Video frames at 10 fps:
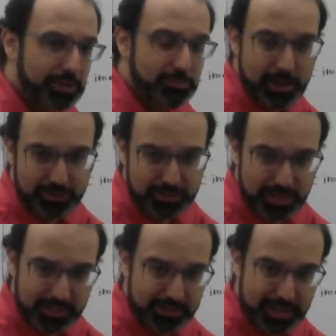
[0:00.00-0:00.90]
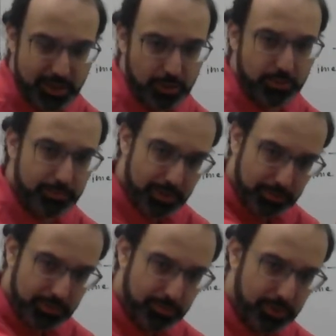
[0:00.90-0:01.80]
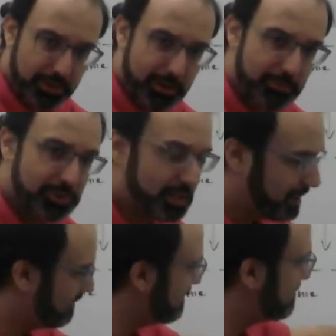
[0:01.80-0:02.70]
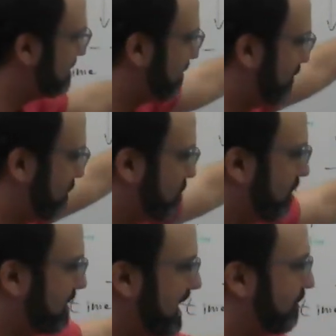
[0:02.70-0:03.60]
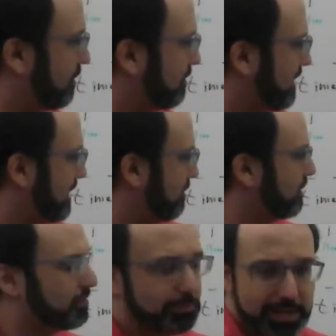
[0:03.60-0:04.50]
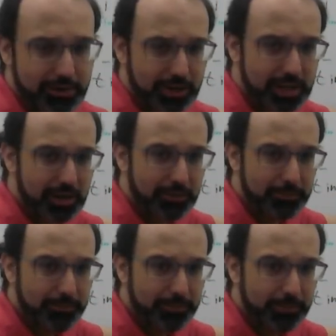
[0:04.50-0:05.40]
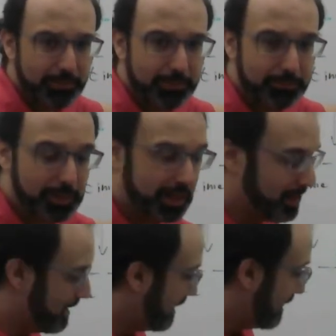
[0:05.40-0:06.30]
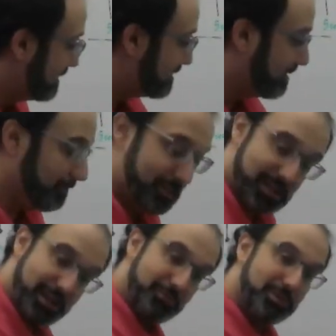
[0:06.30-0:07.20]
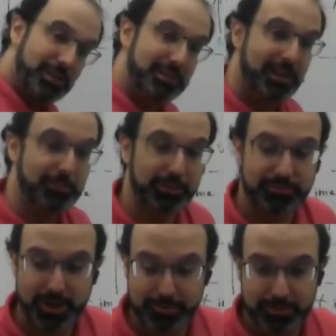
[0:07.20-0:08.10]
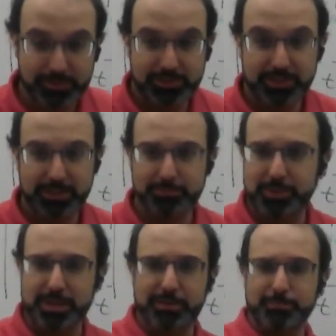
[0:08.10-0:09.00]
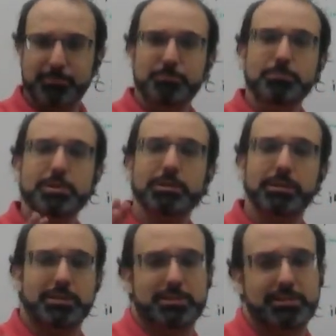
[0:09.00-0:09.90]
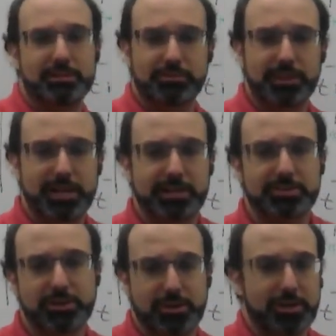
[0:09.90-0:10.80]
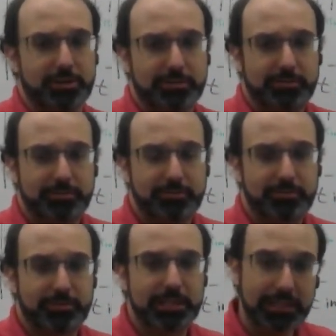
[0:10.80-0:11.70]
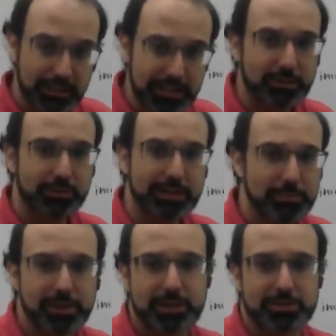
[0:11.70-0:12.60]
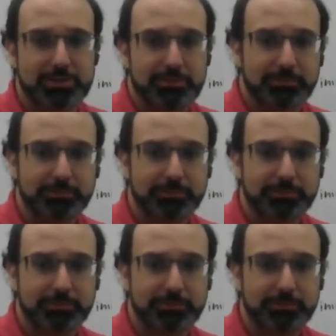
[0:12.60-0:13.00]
You may have seen Excel where people can put numbers in. Like this is a pretty short table, right? It only goes up down to here. But sometimes a table of numbers can be millions of lines long. Literally millions.